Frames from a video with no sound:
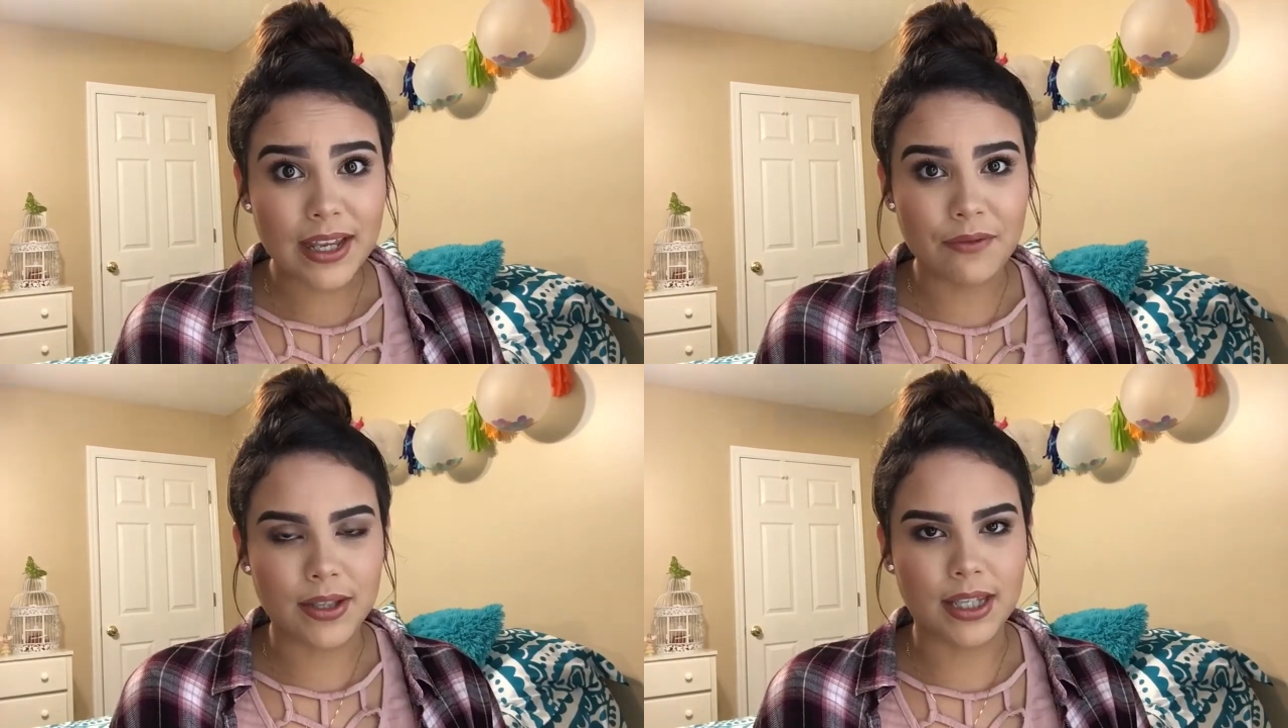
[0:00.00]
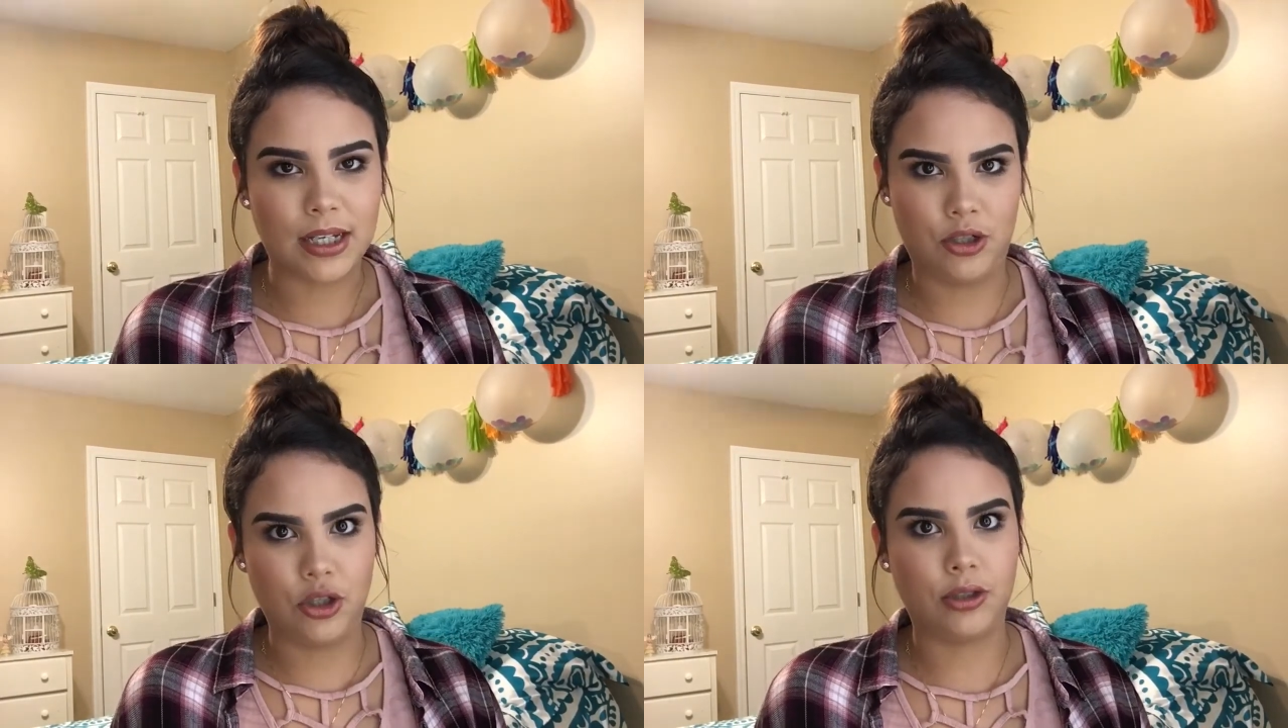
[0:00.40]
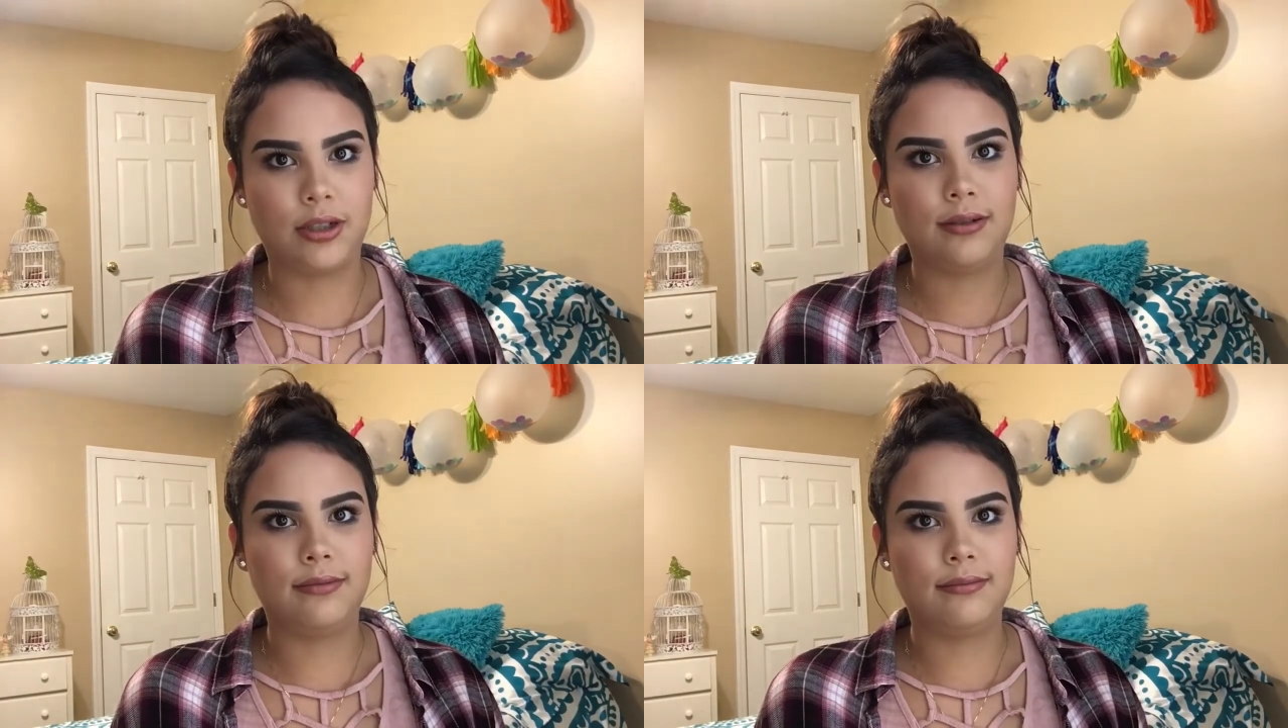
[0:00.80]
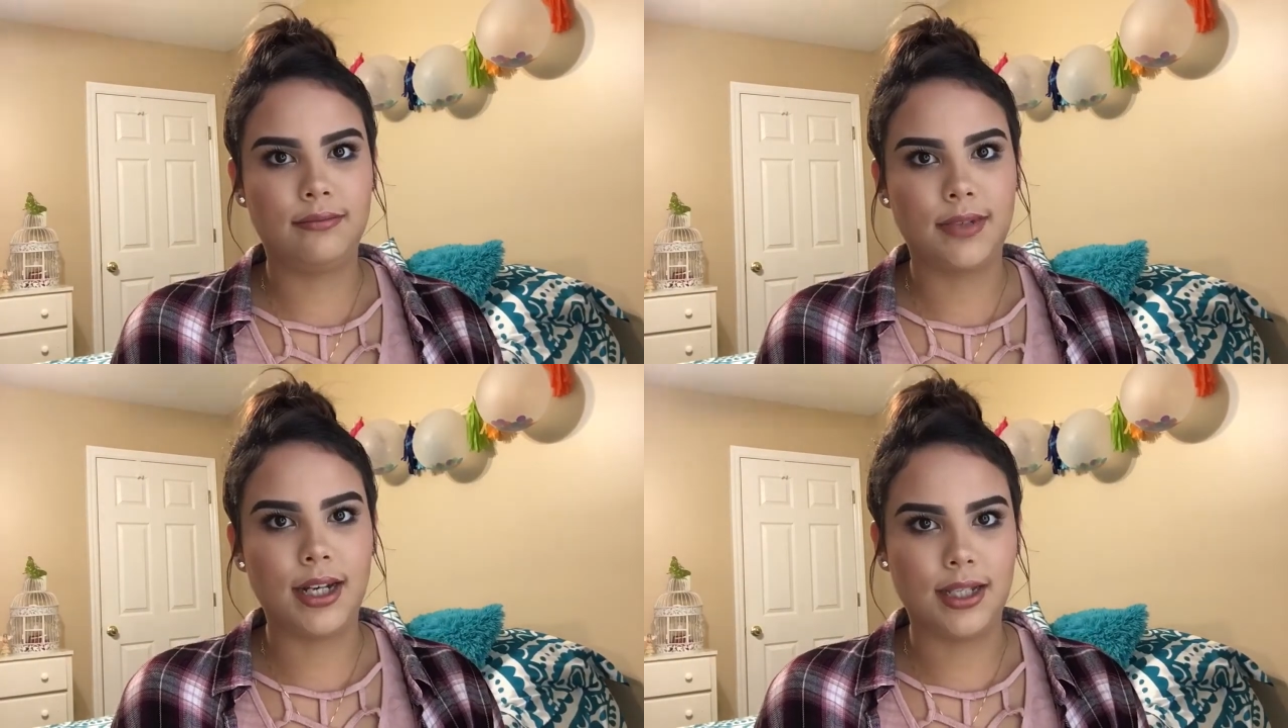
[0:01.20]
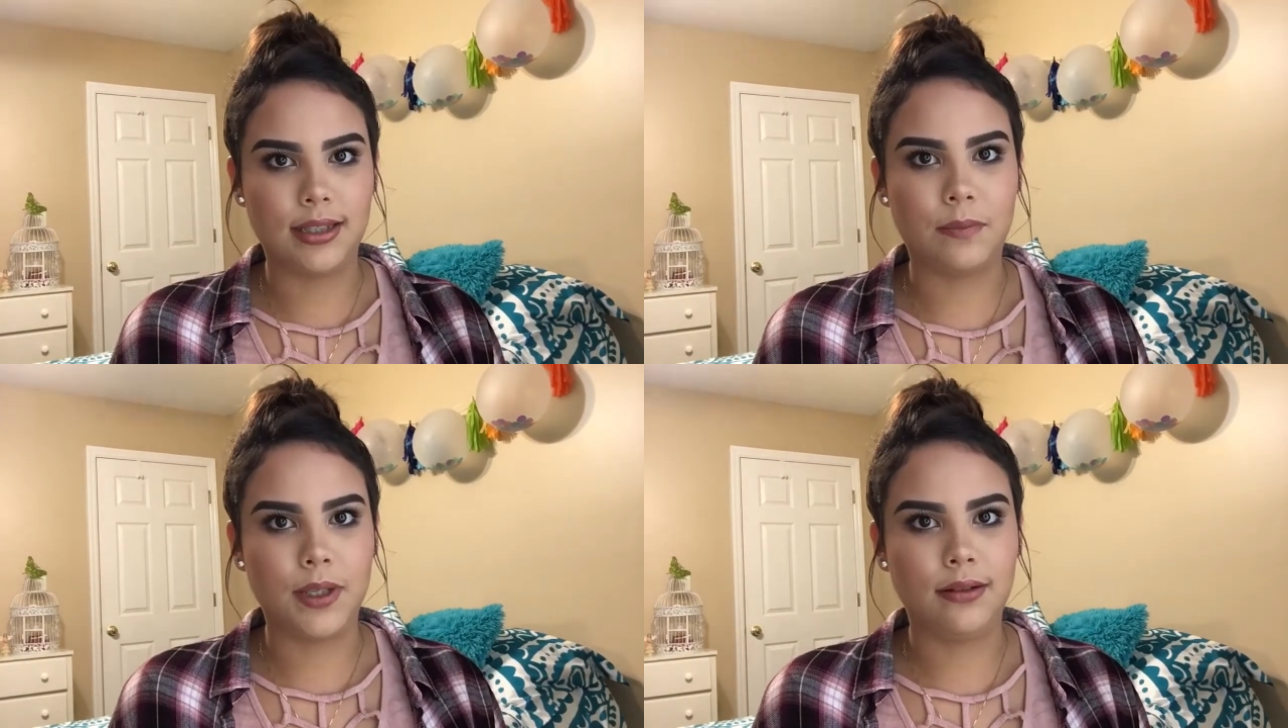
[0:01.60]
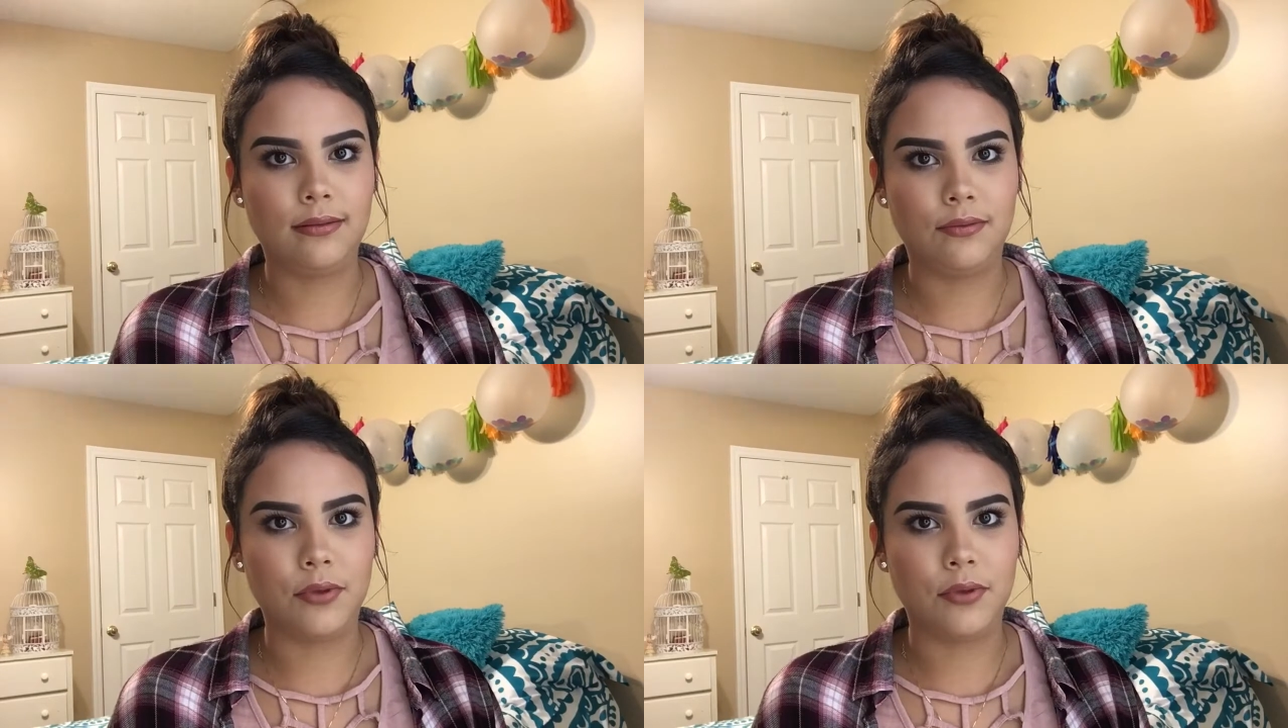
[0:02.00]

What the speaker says: if it's like cooked and in something